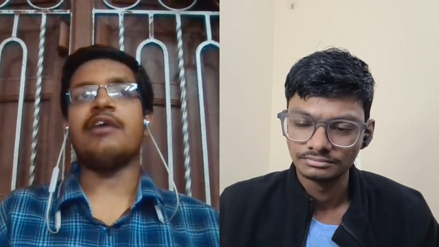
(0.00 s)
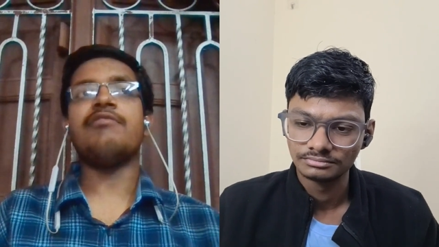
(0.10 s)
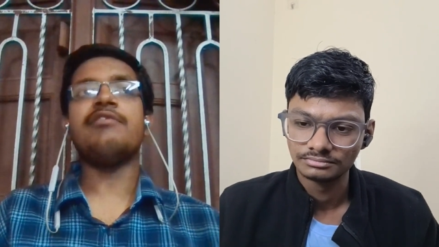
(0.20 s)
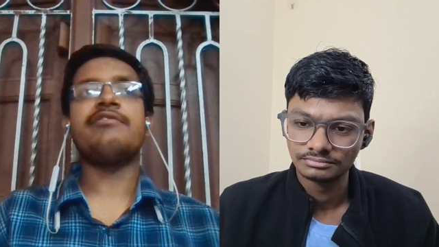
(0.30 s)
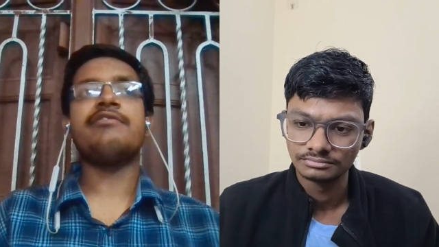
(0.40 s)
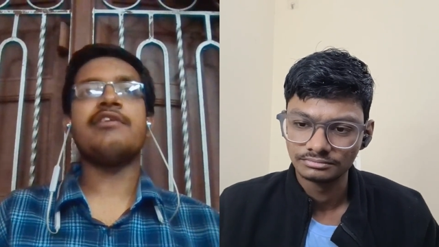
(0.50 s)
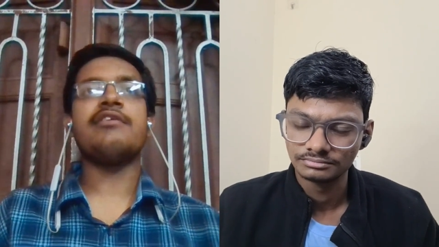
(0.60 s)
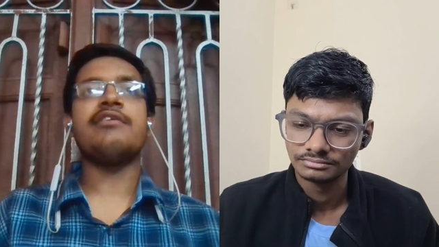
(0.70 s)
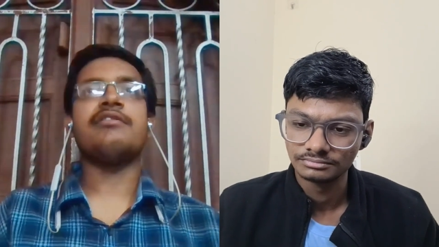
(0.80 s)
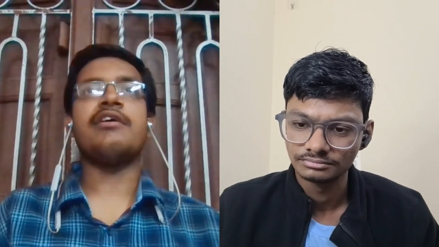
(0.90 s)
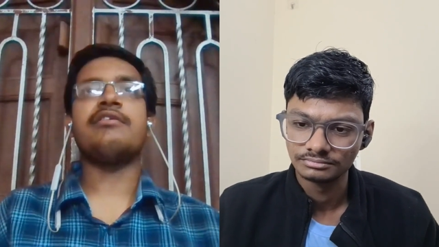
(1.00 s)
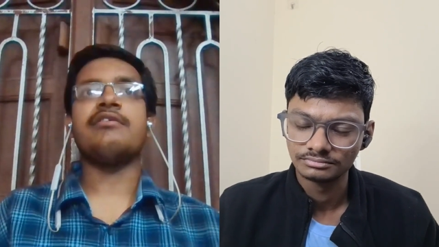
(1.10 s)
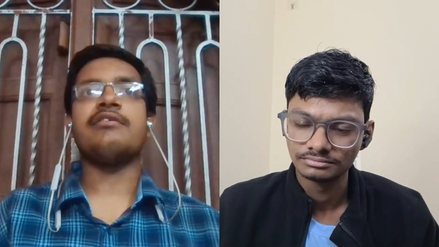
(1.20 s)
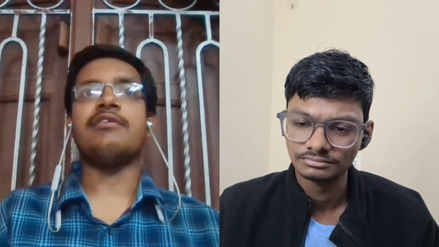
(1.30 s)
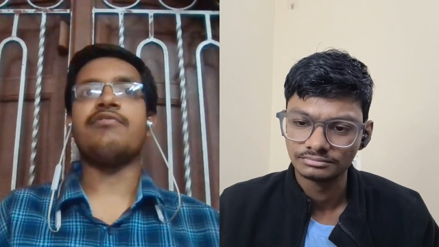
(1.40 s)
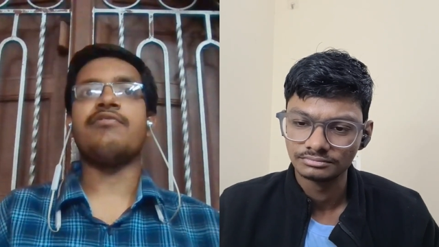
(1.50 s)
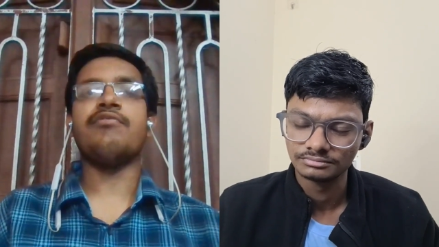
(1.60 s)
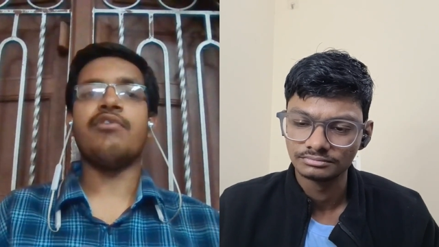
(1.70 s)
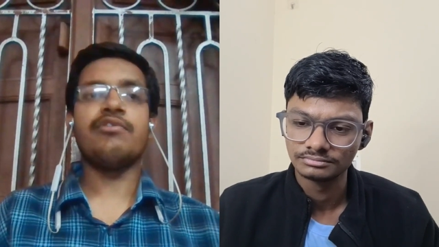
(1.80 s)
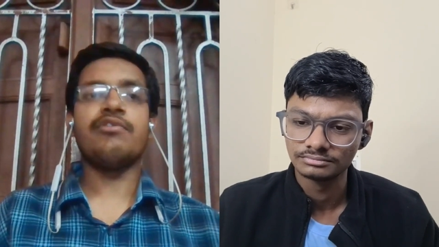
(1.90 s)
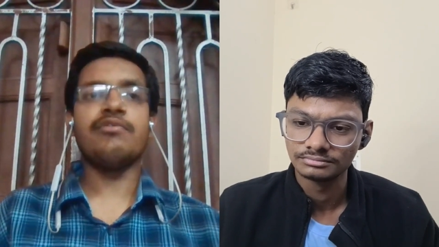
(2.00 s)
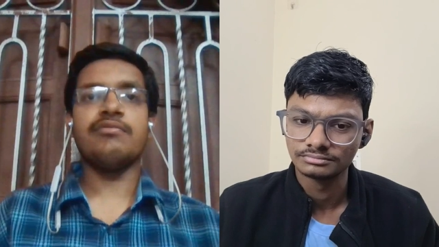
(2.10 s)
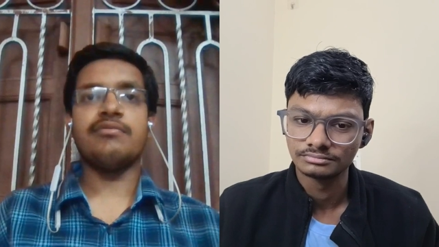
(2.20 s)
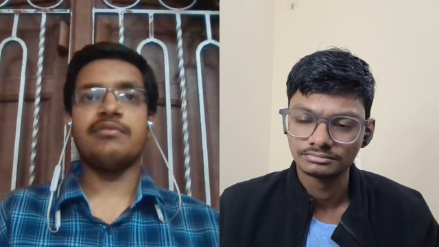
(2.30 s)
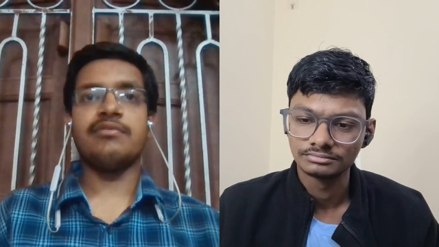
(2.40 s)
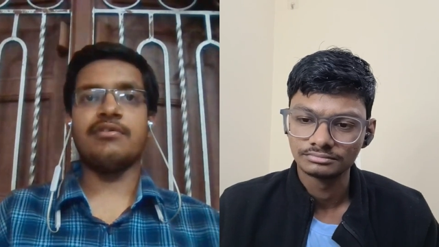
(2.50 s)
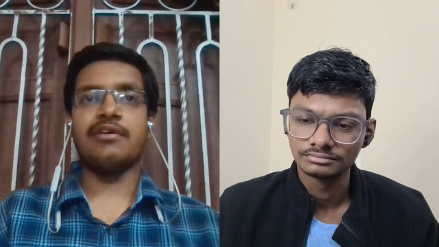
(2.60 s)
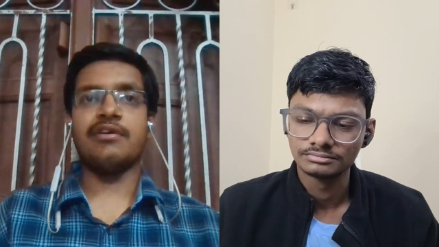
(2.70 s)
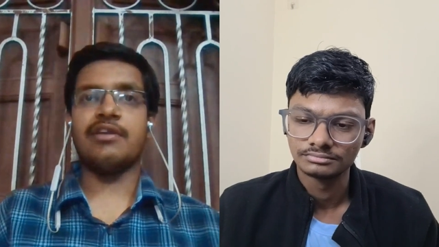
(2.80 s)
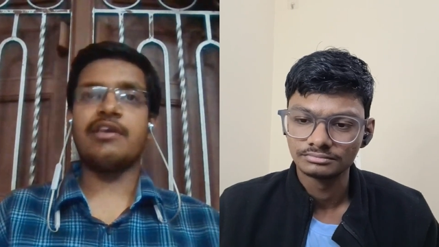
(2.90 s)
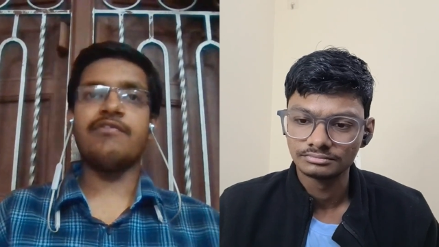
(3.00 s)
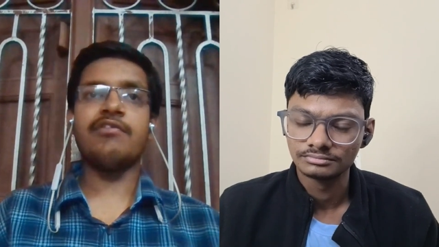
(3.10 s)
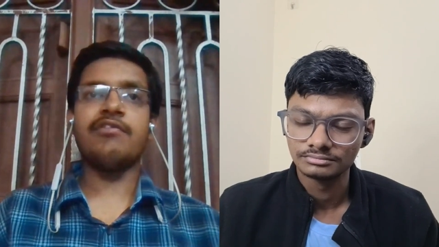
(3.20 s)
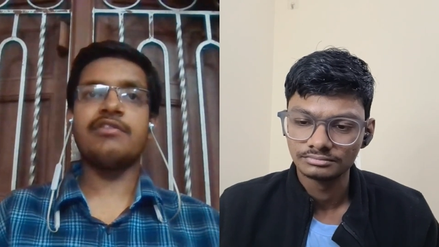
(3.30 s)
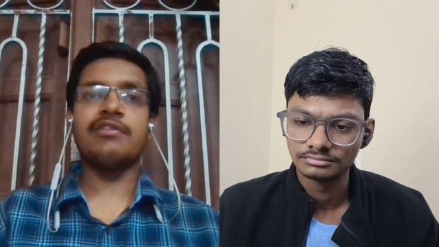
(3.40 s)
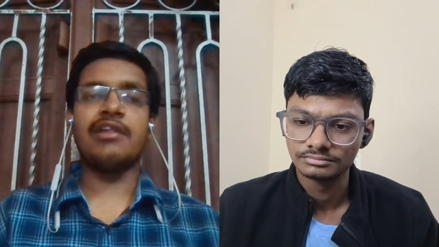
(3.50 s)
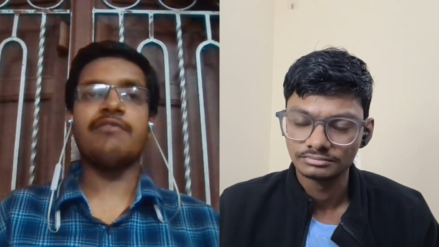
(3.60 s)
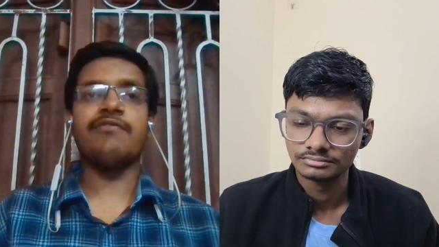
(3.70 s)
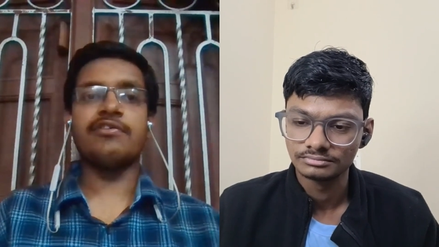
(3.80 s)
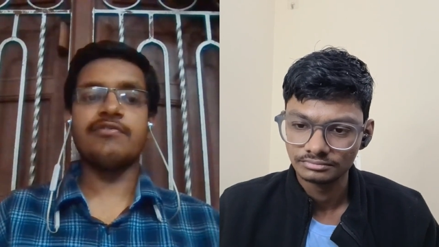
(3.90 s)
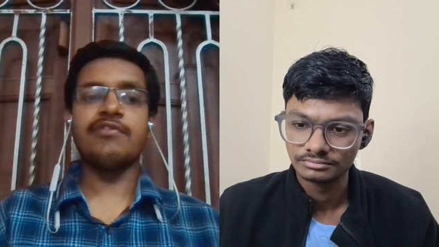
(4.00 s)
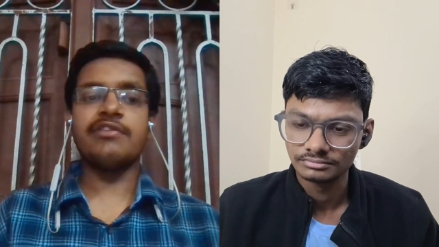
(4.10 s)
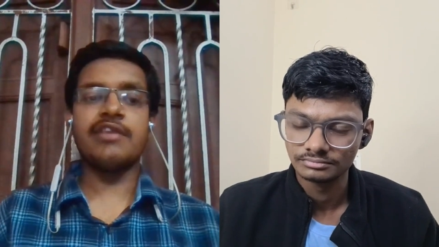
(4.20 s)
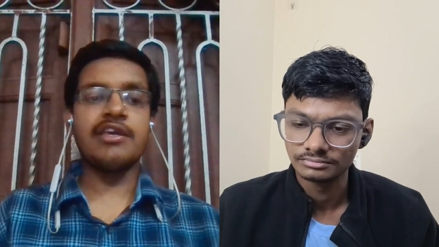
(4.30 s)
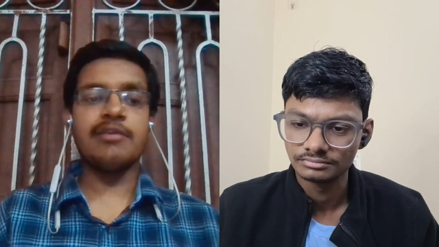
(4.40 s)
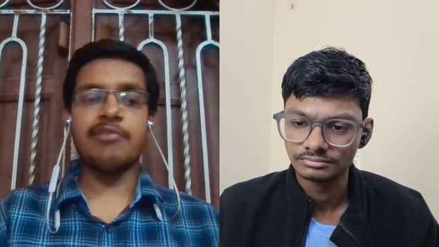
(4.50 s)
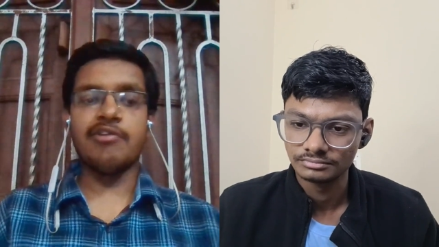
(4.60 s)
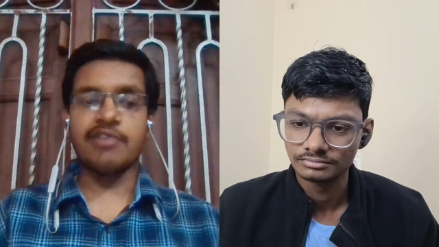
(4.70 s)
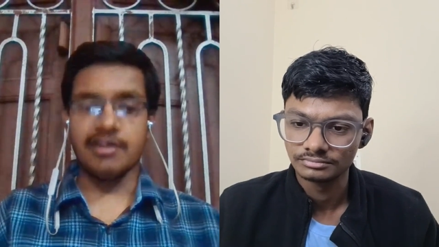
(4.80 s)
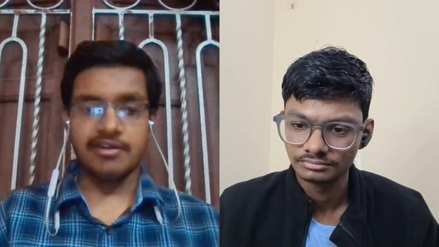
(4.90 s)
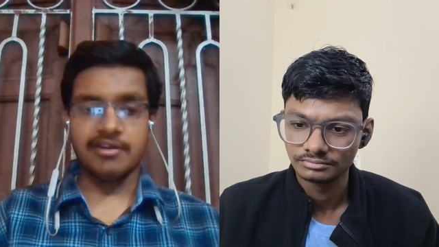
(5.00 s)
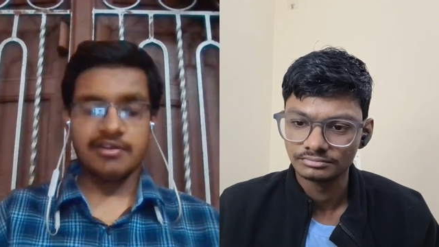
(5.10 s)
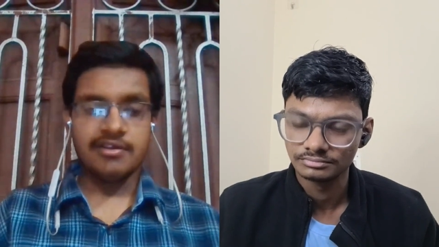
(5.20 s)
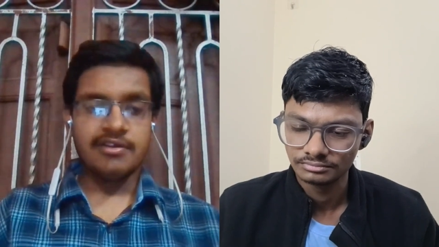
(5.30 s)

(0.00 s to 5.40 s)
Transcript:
Speaker 1: i will say that if you want to uh, like if you like first of all think about gate